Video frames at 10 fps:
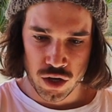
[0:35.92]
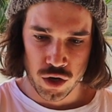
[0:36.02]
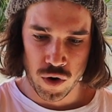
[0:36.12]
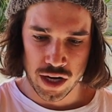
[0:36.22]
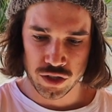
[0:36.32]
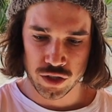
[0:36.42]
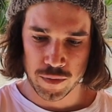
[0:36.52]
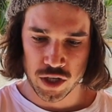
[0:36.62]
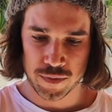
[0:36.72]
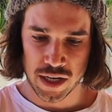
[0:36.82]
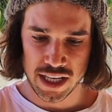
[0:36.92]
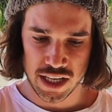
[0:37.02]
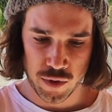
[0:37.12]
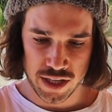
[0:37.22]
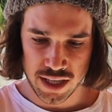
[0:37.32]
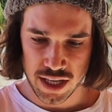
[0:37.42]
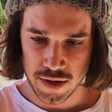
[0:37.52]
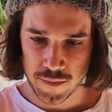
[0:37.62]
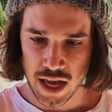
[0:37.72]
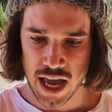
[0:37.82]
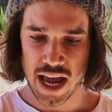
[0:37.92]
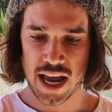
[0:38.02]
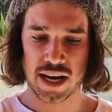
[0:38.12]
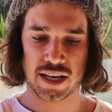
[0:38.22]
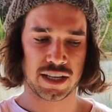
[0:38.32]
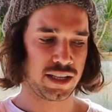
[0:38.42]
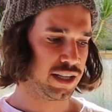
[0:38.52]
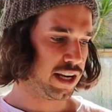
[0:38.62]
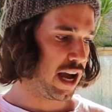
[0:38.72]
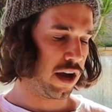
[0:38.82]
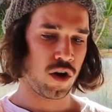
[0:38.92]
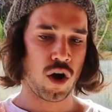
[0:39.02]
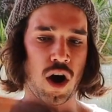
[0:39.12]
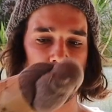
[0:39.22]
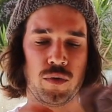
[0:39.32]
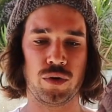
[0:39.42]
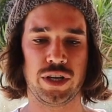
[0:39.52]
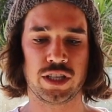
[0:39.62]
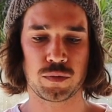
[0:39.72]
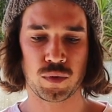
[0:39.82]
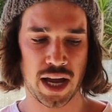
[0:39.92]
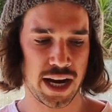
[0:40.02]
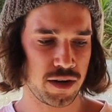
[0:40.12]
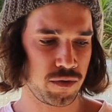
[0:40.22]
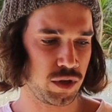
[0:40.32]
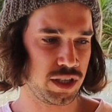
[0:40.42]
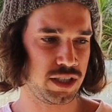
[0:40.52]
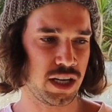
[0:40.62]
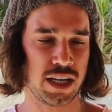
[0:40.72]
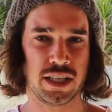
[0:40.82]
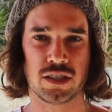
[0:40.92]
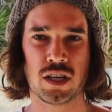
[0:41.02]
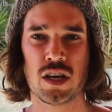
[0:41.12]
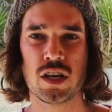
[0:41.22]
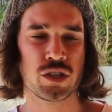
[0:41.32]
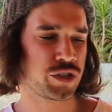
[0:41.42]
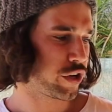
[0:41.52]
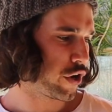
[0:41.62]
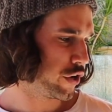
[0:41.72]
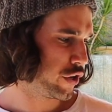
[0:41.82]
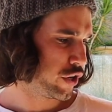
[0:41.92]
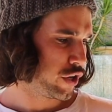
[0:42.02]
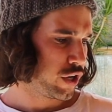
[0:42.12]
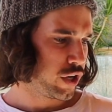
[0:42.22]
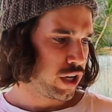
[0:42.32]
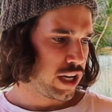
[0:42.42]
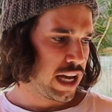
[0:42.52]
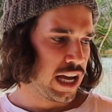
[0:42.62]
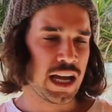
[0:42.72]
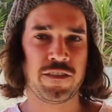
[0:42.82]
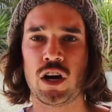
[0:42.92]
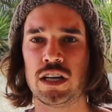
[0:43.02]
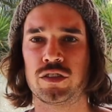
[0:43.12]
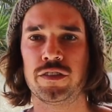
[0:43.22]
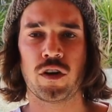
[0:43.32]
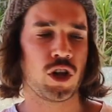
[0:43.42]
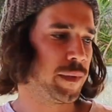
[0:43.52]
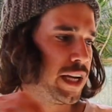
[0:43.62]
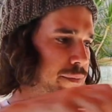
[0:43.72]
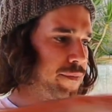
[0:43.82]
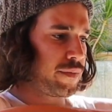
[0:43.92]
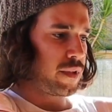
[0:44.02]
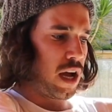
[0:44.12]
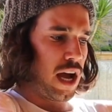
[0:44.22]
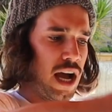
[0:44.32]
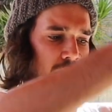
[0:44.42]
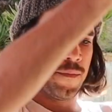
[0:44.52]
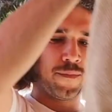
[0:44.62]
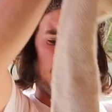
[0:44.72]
who I do most of my knitting with, and yeah, I will explain what this yarn is. So if you guys do follow me, a